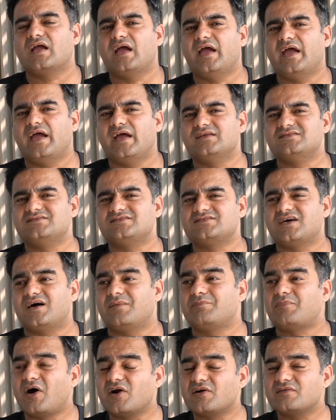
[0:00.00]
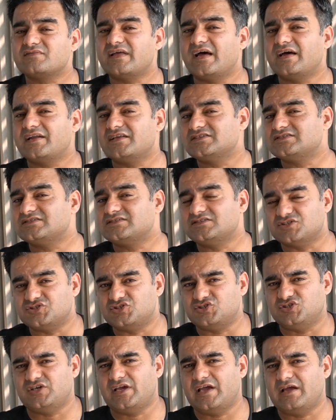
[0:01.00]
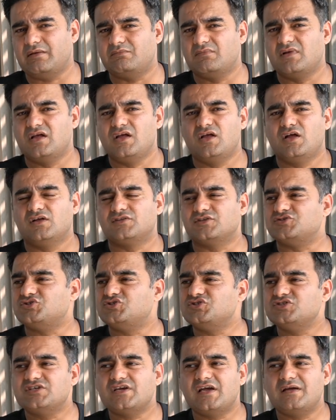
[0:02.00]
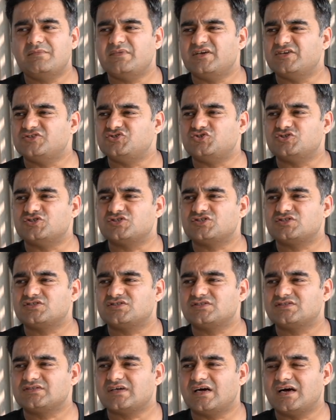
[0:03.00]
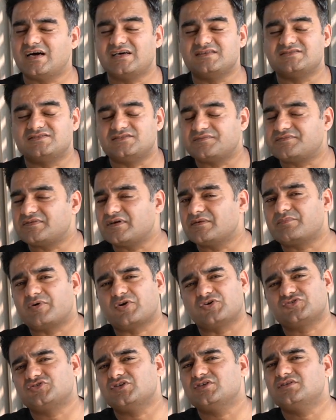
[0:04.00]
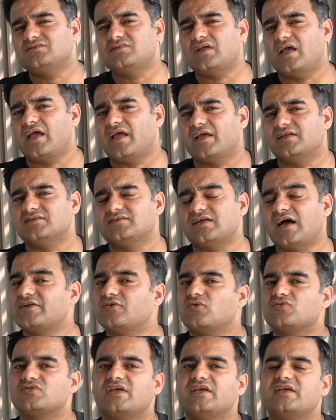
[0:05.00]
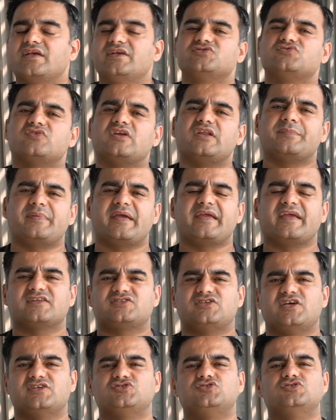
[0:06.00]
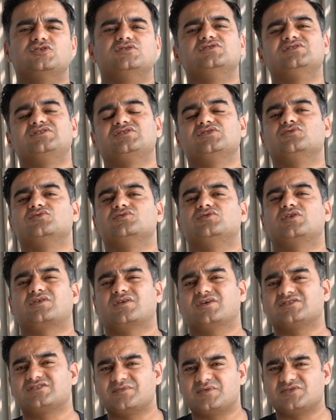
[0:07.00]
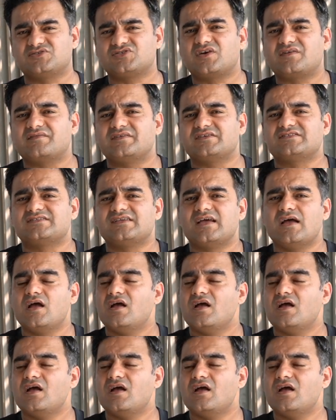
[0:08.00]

And part of that is the GM. The GM is just a different person, and I don't think he's really paying attention to the customer service.